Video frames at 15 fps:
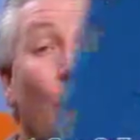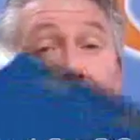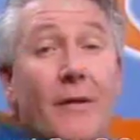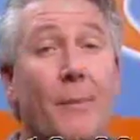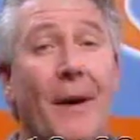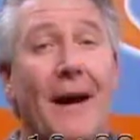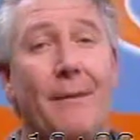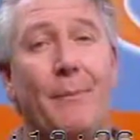
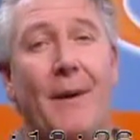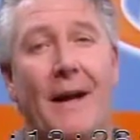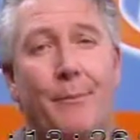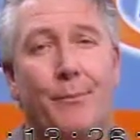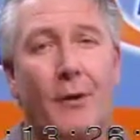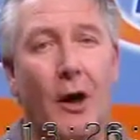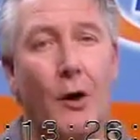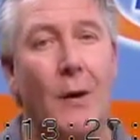With the
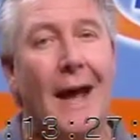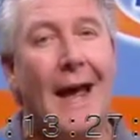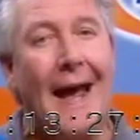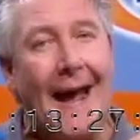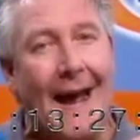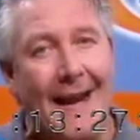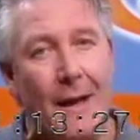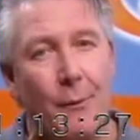PaintPad Pro,
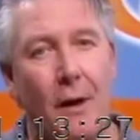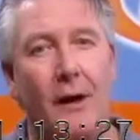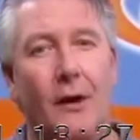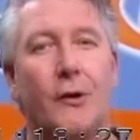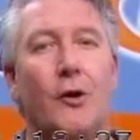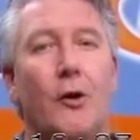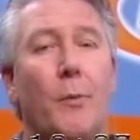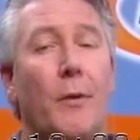anyone
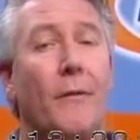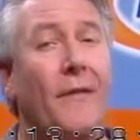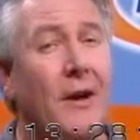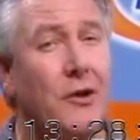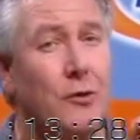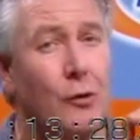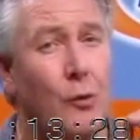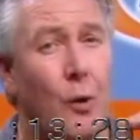can do a
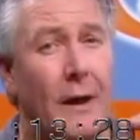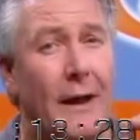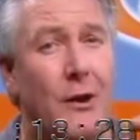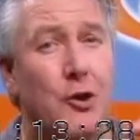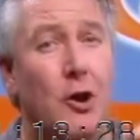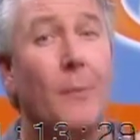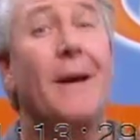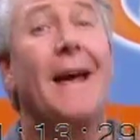professional
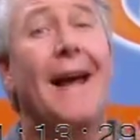quality job